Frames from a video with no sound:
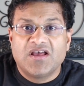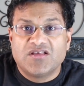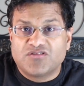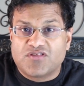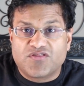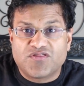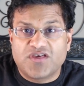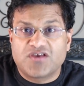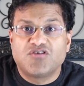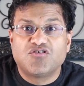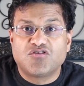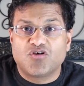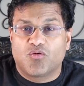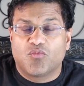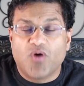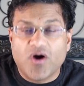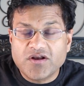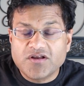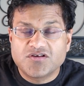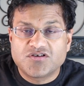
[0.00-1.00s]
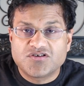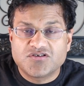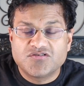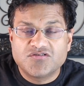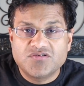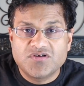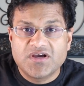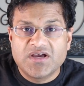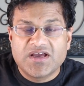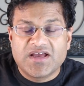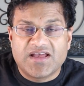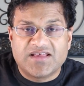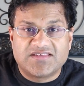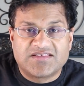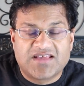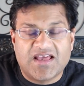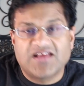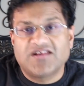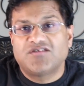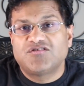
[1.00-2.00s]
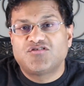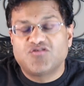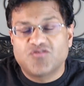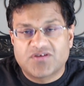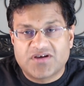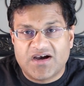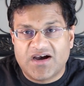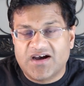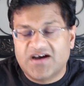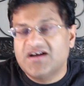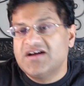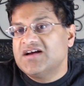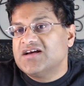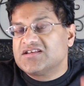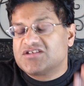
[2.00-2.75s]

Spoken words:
The thing you don't want to do is get into your car,